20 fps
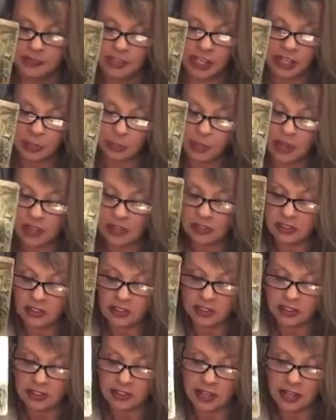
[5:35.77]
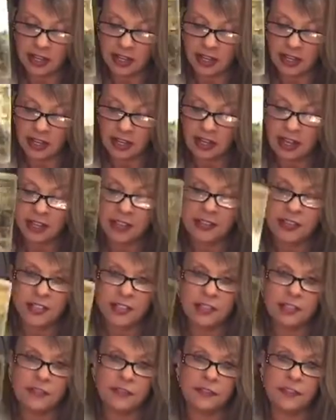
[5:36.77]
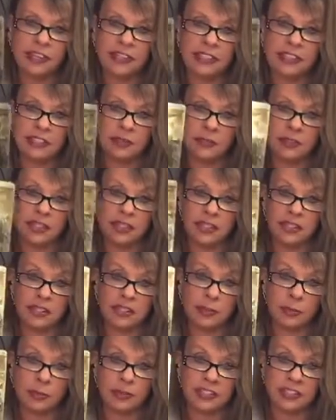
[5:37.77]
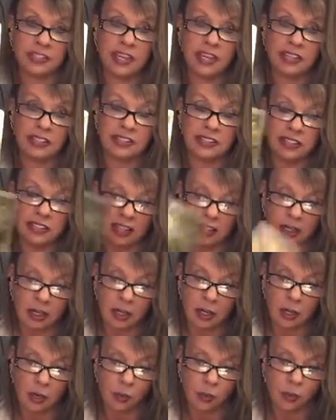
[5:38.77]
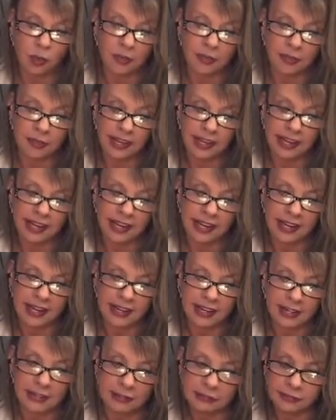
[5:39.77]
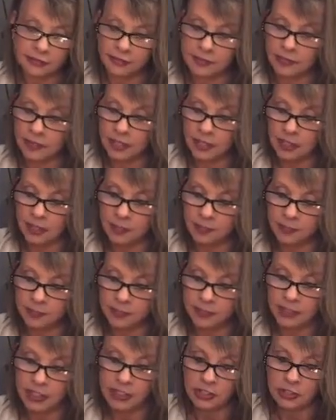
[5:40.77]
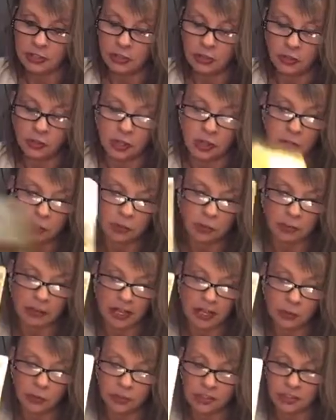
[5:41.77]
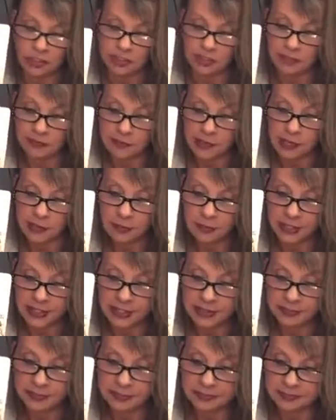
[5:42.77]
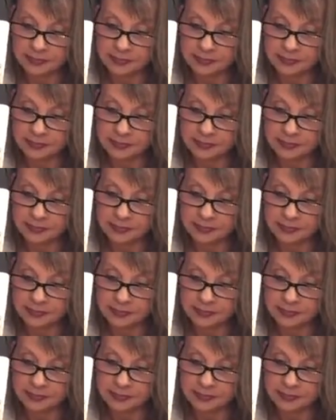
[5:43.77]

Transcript: Ten of pentacles. Yeah, they're defensive because they're protecting what they have that you don't know about, which is a family.